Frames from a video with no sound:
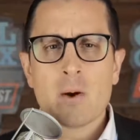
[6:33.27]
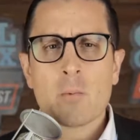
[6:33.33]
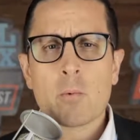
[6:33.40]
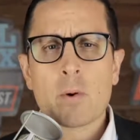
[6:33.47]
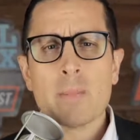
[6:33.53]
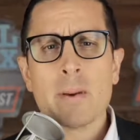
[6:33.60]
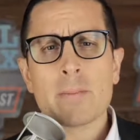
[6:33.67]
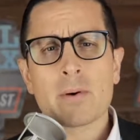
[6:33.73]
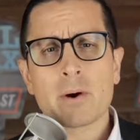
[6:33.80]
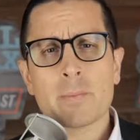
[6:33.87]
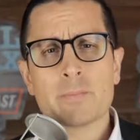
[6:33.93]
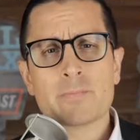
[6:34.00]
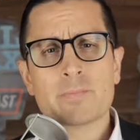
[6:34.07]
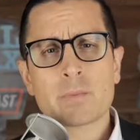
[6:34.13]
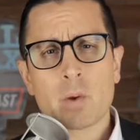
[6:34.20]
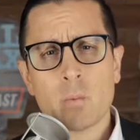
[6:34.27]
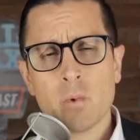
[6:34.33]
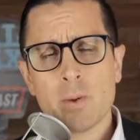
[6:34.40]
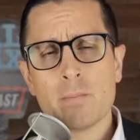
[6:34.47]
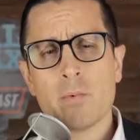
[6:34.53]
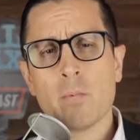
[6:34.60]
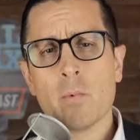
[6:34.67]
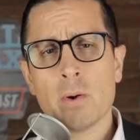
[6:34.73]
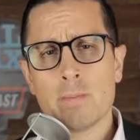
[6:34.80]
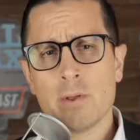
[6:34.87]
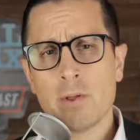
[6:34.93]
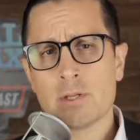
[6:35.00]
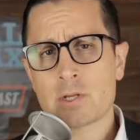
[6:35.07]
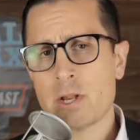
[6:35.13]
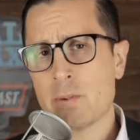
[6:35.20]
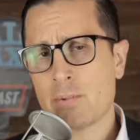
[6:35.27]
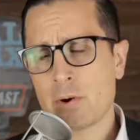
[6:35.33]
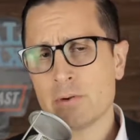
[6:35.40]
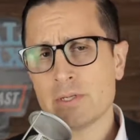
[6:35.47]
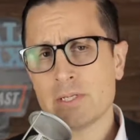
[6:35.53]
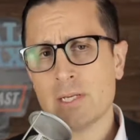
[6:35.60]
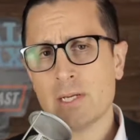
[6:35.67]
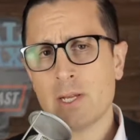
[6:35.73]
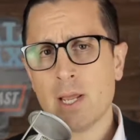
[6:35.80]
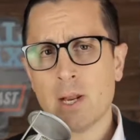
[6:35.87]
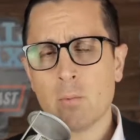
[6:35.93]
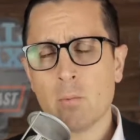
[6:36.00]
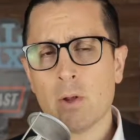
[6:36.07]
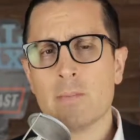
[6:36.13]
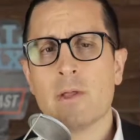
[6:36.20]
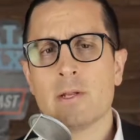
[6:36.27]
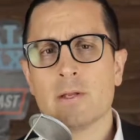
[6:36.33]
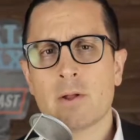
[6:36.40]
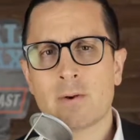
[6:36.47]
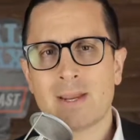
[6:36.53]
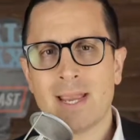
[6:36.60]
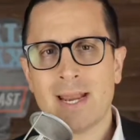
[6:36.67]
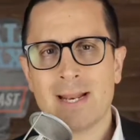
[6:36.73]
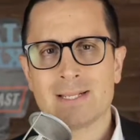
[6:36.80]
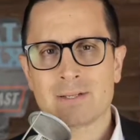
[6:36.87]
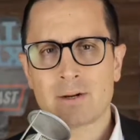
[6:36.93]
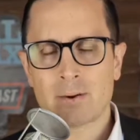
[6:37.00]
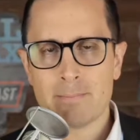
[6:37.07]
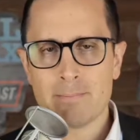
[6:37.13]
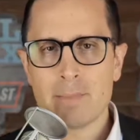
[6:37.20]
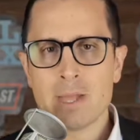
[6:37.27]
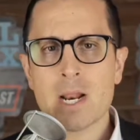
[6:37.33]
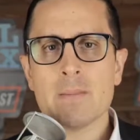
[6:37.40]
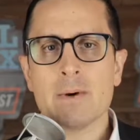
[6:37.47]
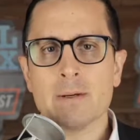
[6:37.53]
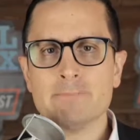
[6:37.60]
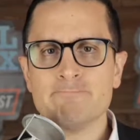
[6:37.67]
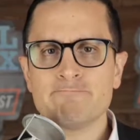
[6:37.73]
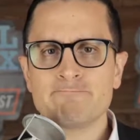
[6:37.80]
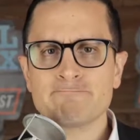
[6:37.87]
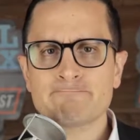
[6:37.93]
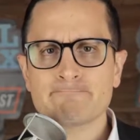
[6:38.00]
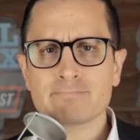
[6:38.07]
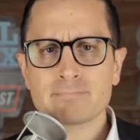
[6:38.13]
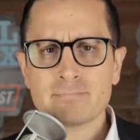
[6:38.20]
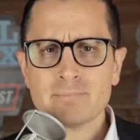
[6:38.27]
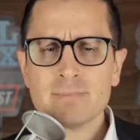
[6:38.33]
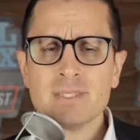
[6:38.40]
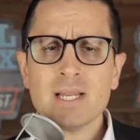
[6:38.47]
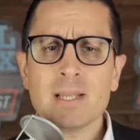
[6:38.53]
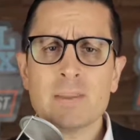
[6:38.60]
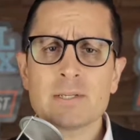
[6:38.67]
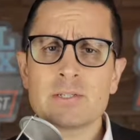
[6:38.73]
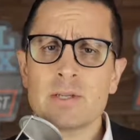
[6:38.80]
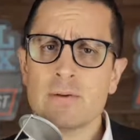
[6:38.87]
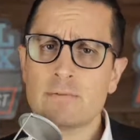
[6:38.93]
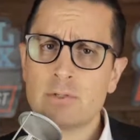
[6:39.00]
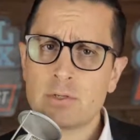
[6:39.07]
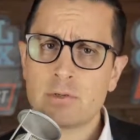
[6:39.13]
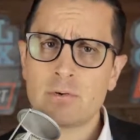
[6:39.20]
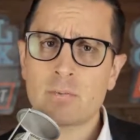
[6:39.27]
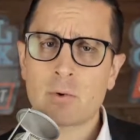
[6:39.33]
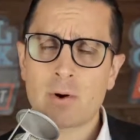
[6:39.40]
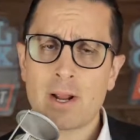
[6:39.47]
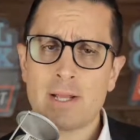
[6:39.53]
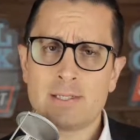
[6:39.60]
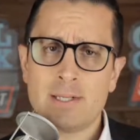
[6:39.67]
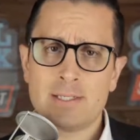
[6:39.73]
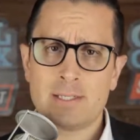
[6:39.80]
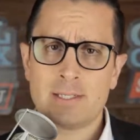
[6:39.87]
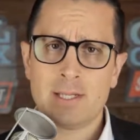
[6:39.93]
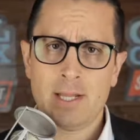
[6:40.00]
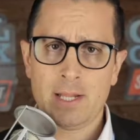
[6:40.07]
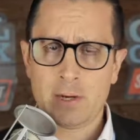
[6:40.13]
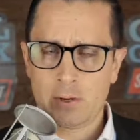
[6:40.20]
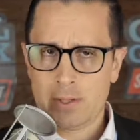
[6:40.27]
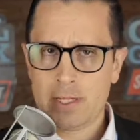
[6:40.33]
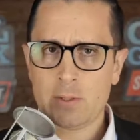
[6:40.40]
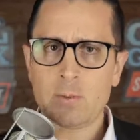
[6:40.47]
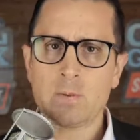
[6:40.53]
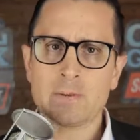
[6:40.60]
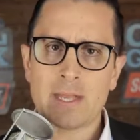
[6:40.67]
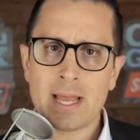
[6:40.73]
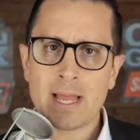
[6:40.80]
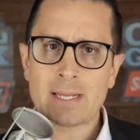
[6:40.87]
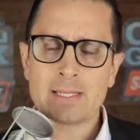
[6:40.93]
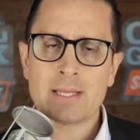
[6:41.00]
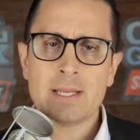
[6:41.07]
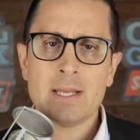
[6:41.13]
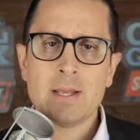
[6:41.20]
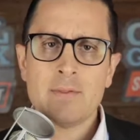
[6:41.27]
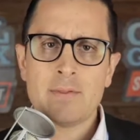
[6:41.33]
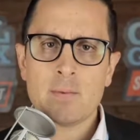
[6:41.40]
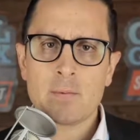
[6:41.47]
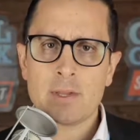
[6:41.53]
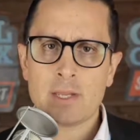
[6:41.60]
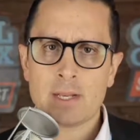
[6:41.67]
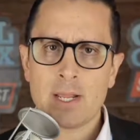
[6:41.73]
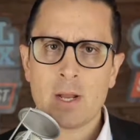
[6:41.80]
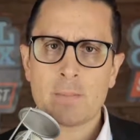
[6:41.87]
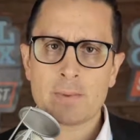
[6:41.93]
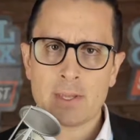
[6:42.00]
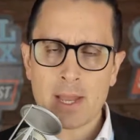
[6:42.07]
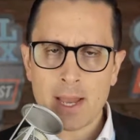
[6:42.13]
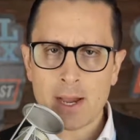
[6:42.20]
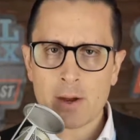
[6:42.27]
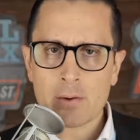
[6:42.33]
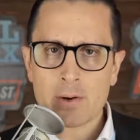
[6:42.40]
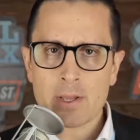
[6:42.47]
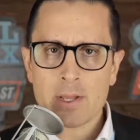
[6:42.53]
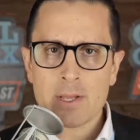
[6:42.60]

Remember, 1 million net proceed and $1 million gain is our minimum. Unless you have 2 or more assets that are equal that, then we can help you out.